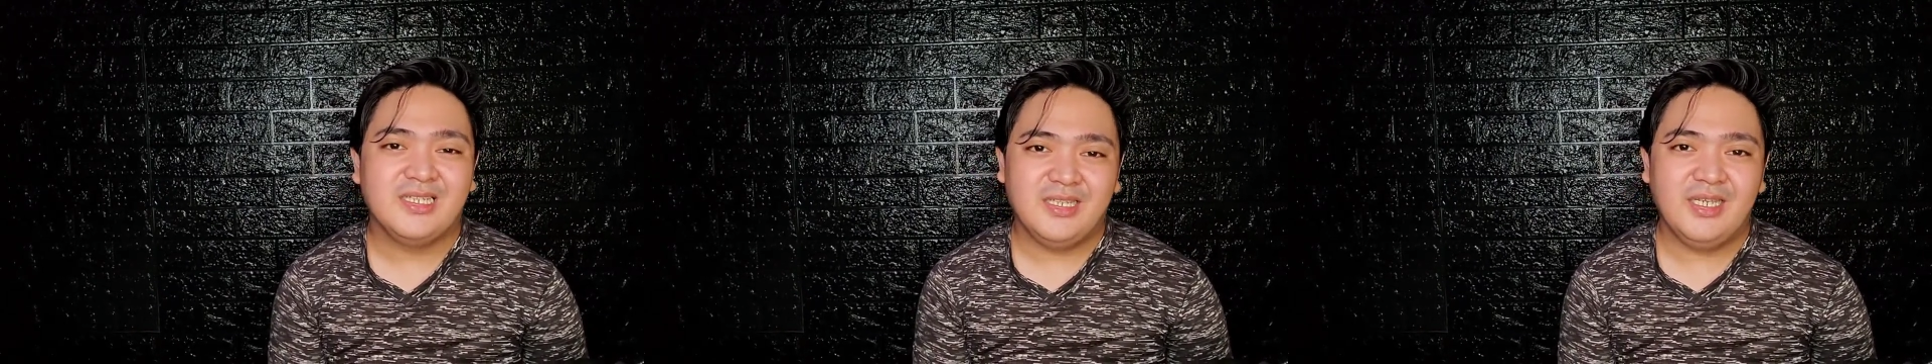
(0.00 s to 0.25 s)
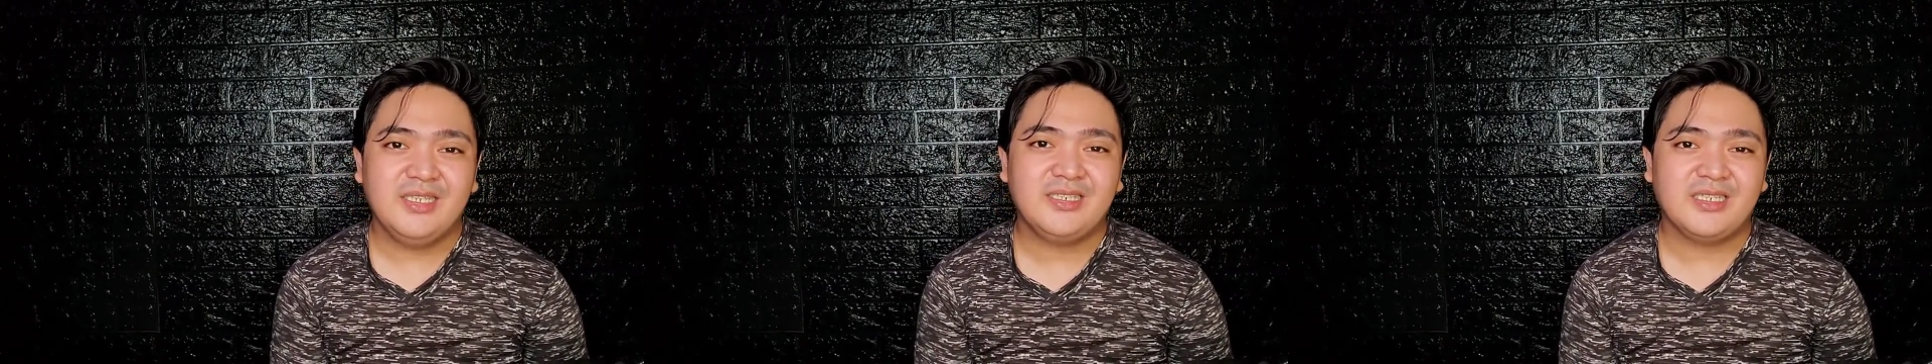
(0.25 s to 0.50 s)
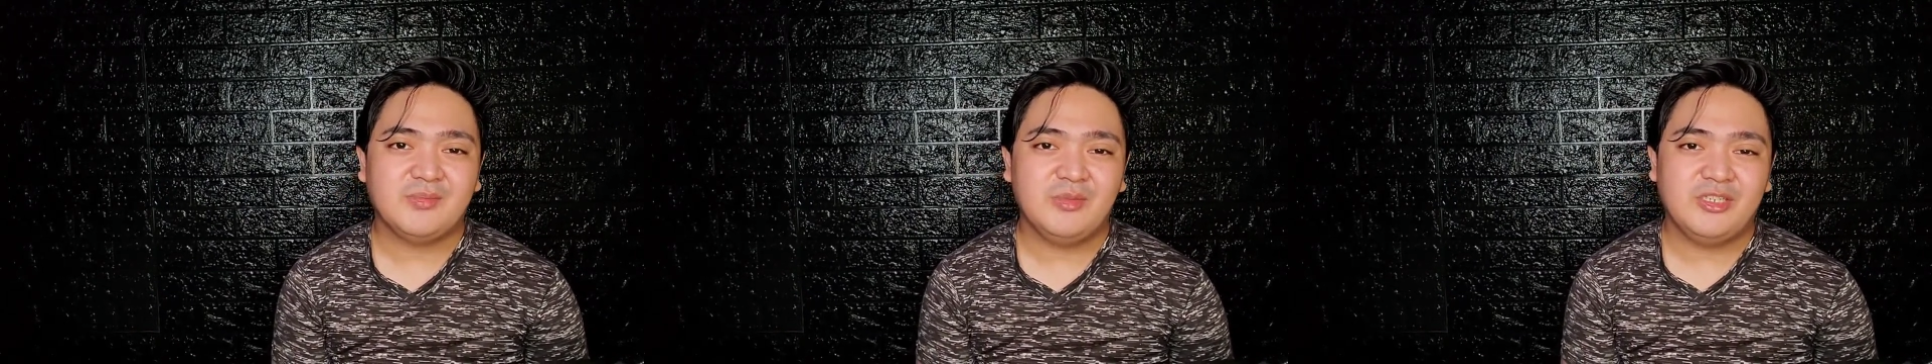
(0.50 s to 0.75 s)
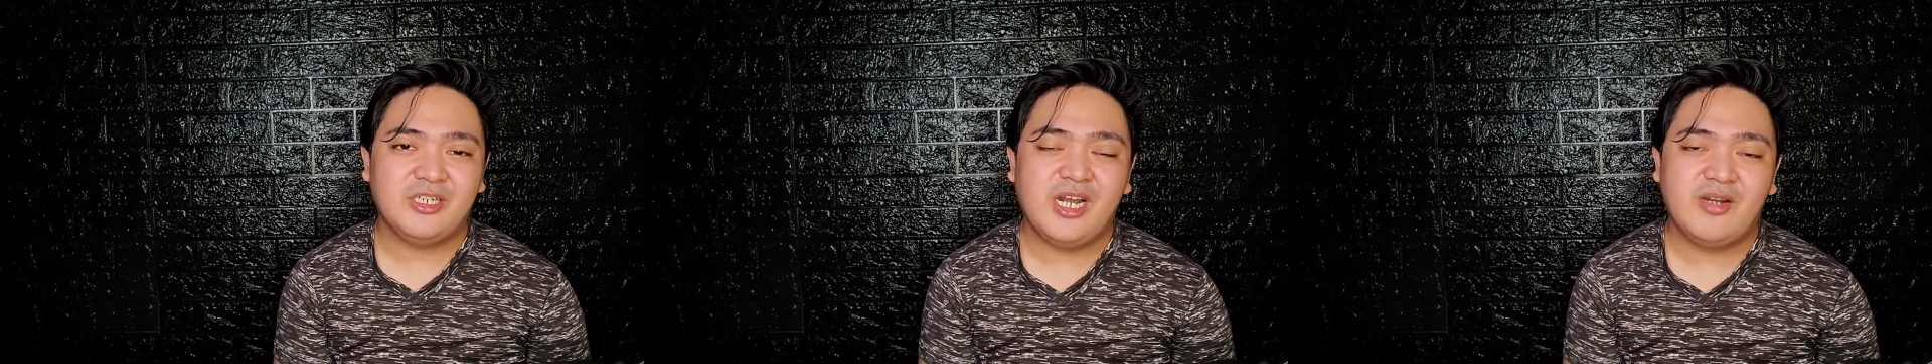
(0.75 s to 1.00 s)
This has
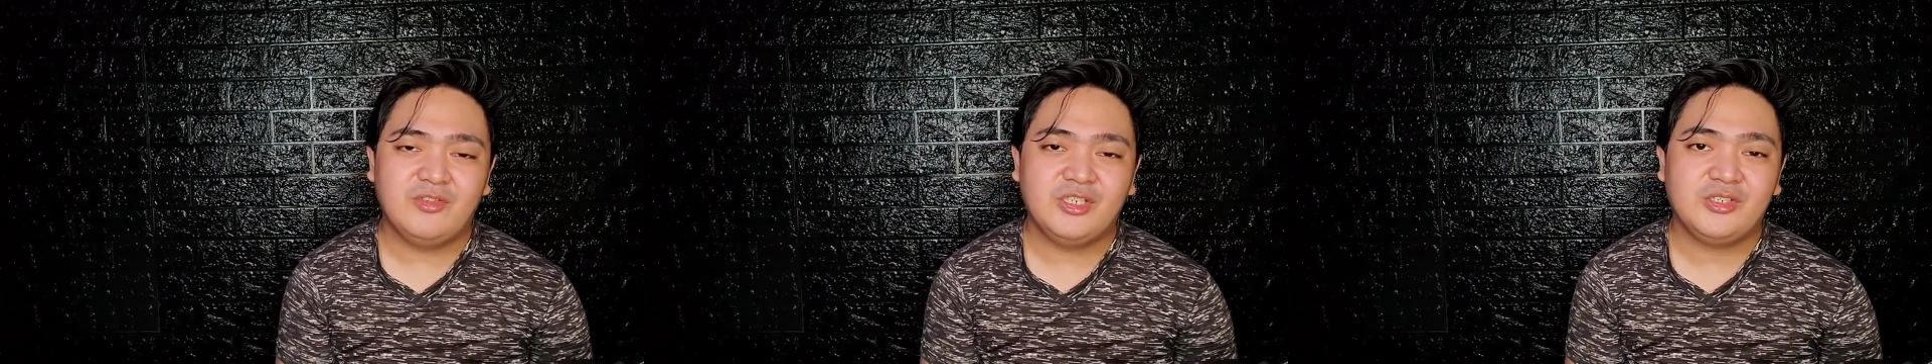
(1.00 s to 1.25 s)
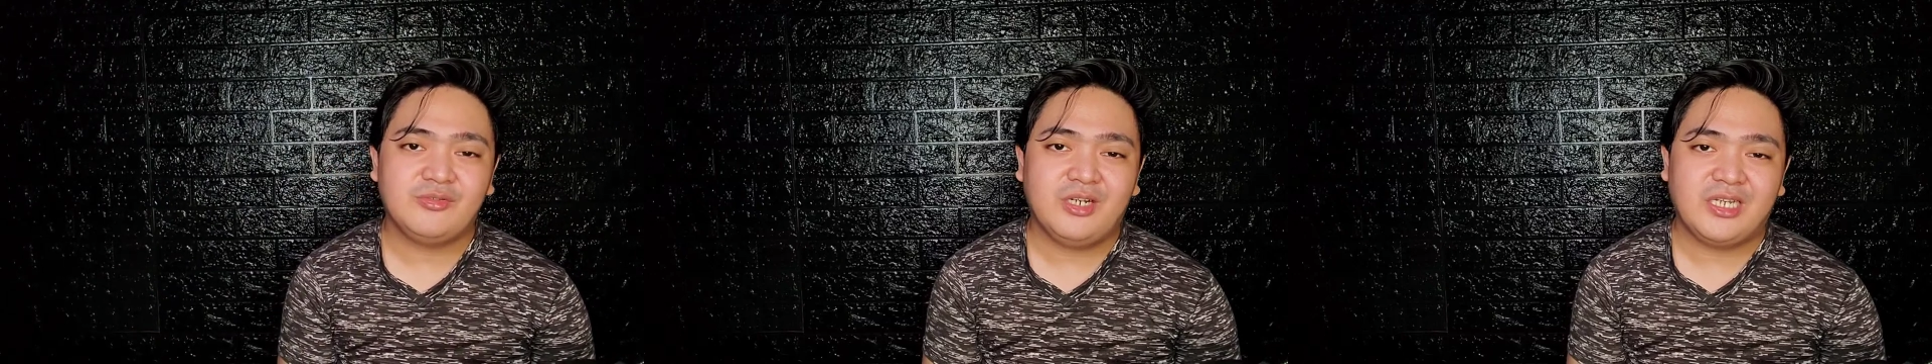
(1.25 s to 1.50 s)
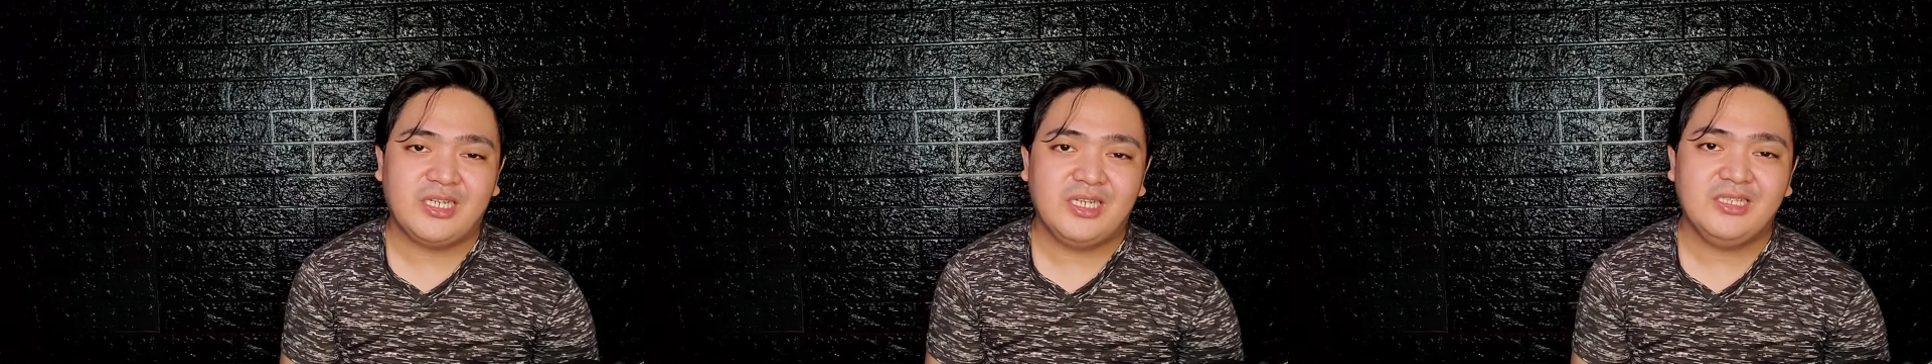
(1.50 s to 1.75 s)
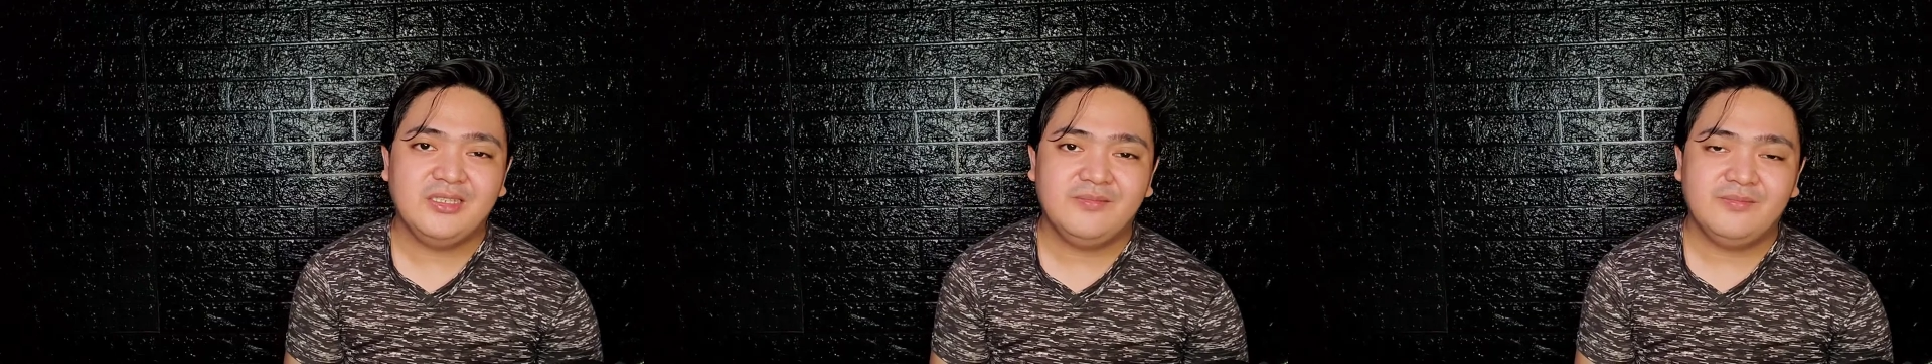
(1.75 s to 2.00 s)
been your Average
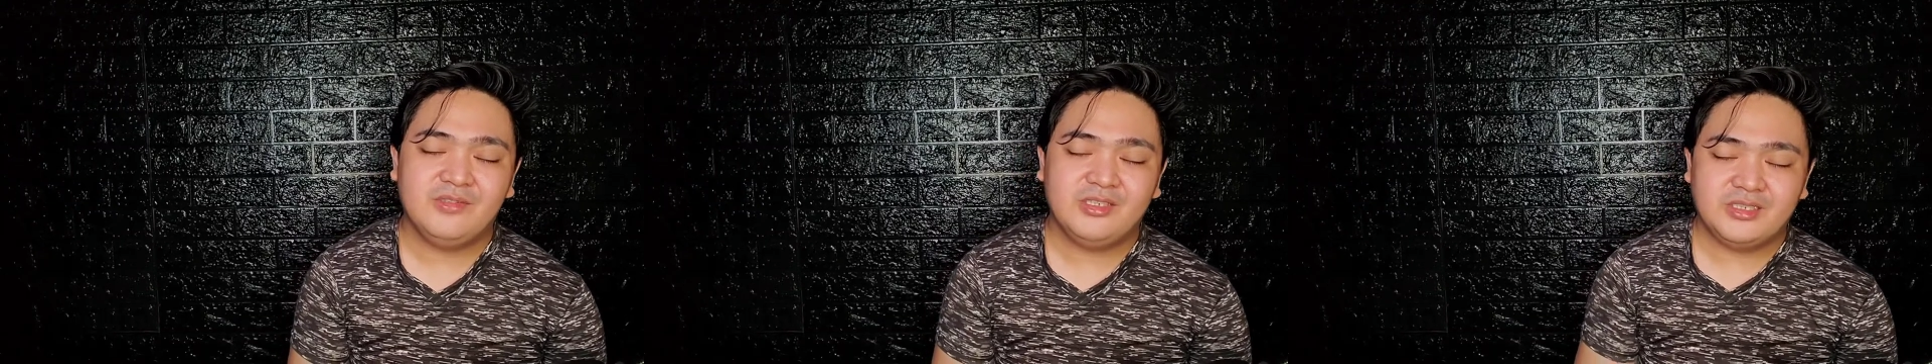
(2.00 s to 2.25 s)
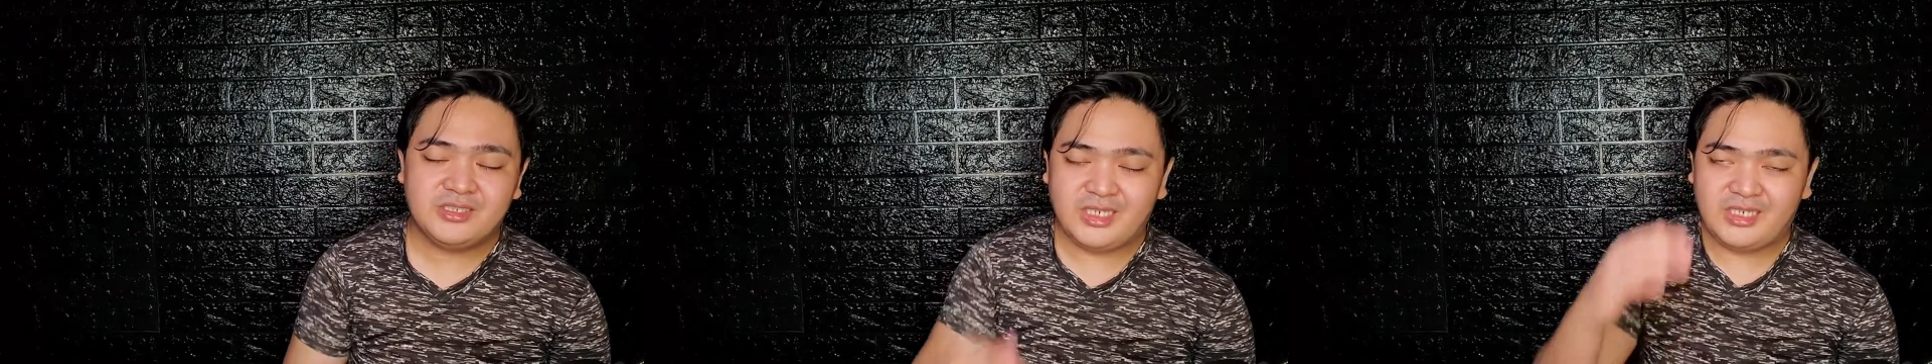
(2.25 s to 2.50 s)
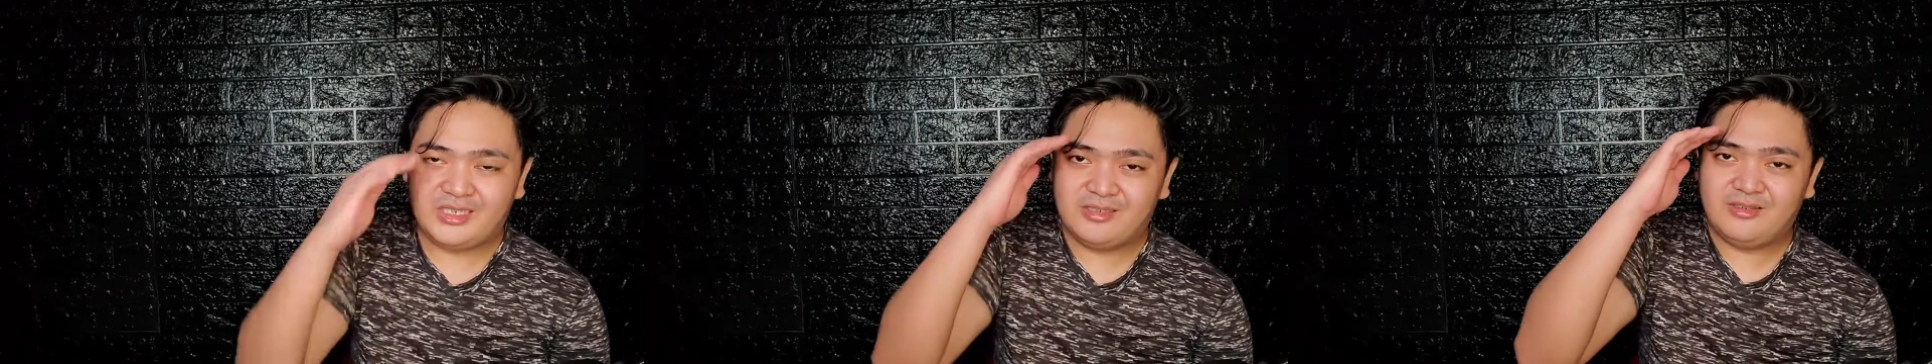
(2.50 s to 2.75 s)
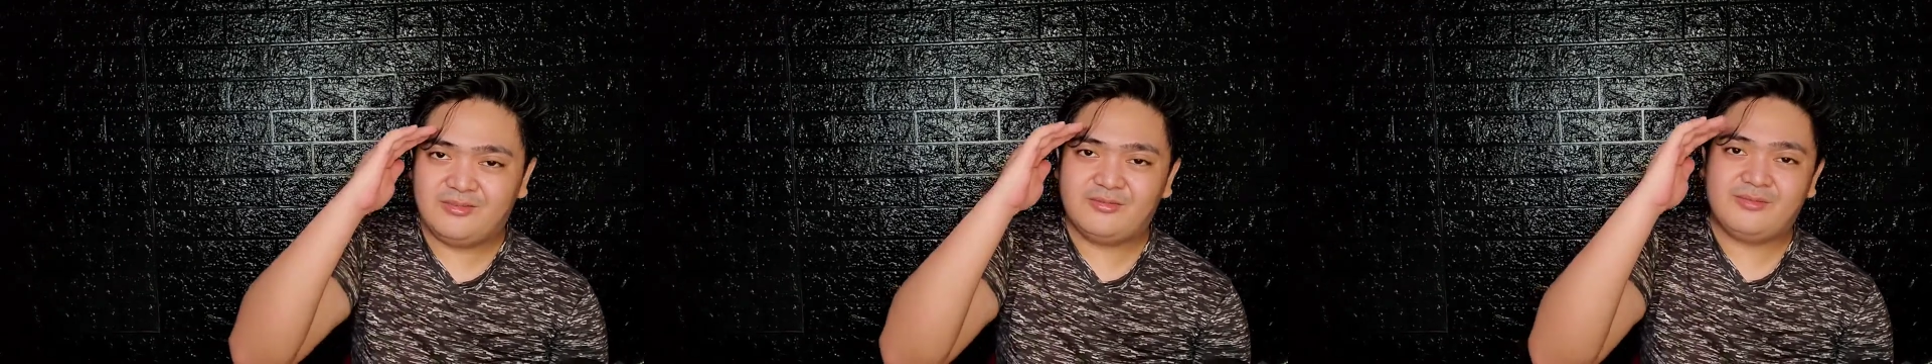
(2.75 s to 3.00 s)
FragHead, signing
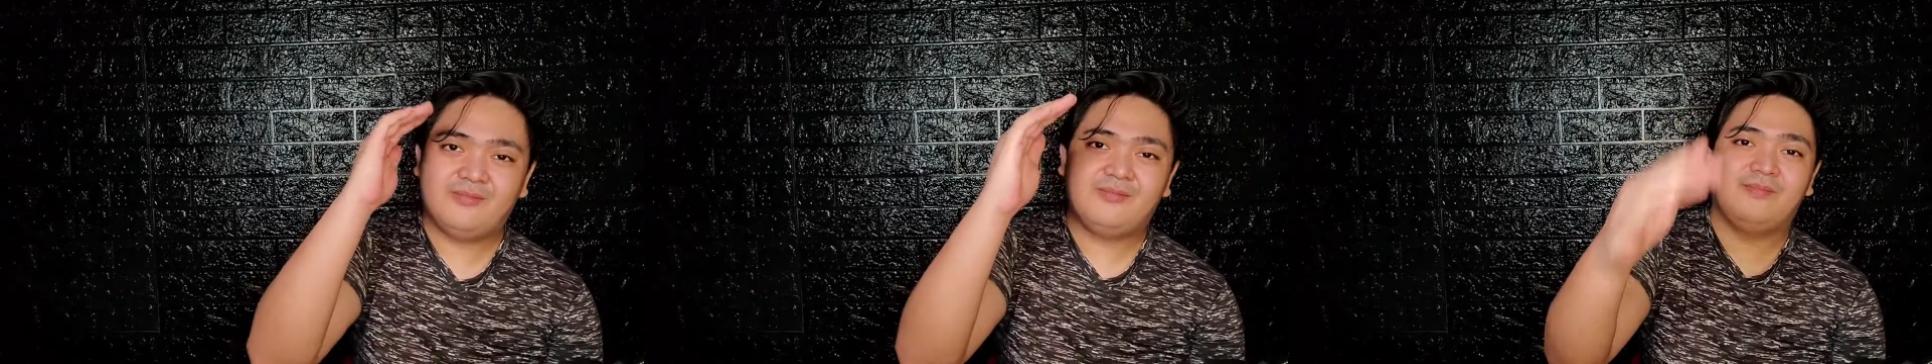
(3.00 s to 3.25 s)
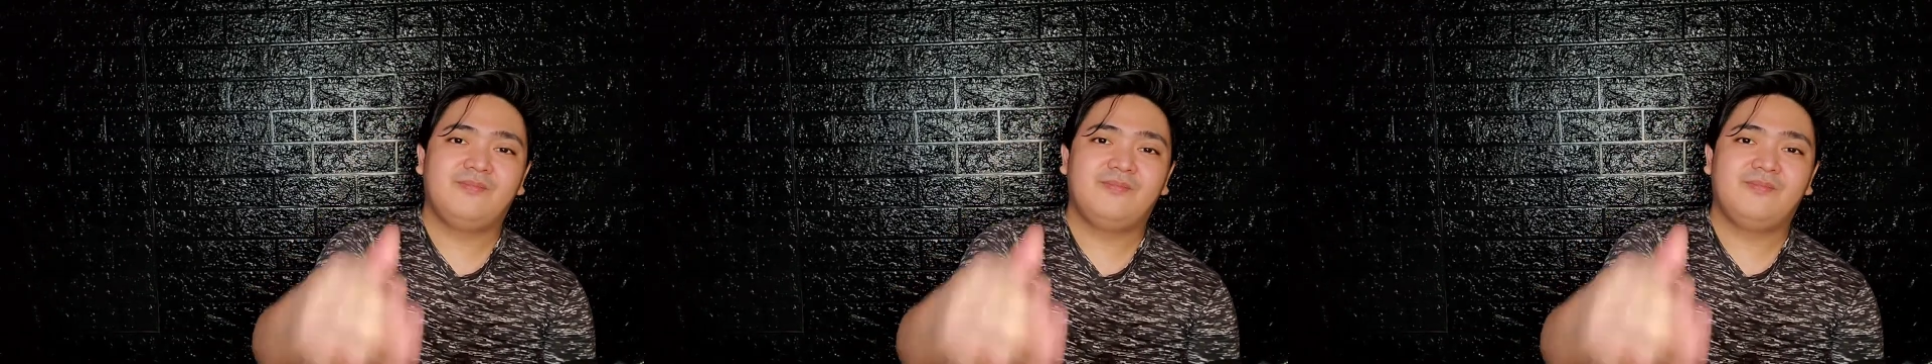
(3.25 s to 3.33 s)
off.